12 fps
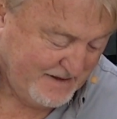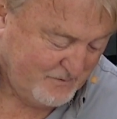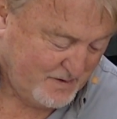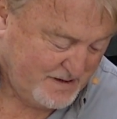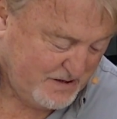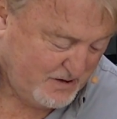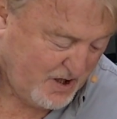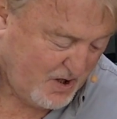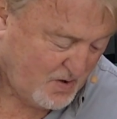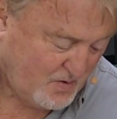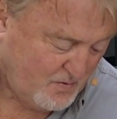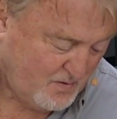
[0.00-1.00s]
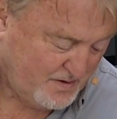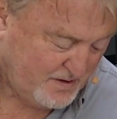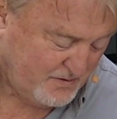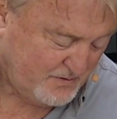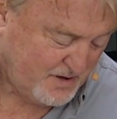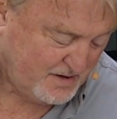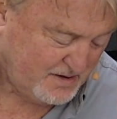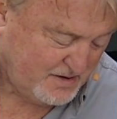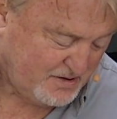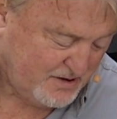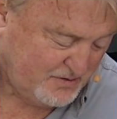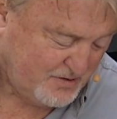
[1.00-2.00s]
when you go, you'll
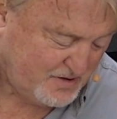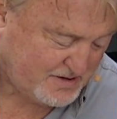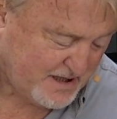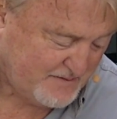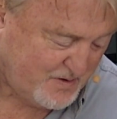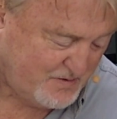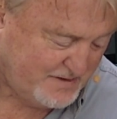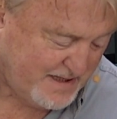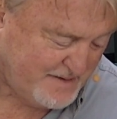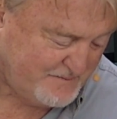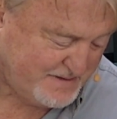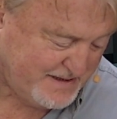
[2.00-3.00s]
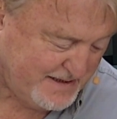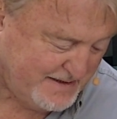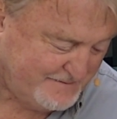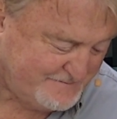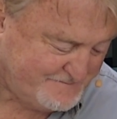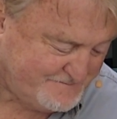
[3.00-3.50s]
not come out empty.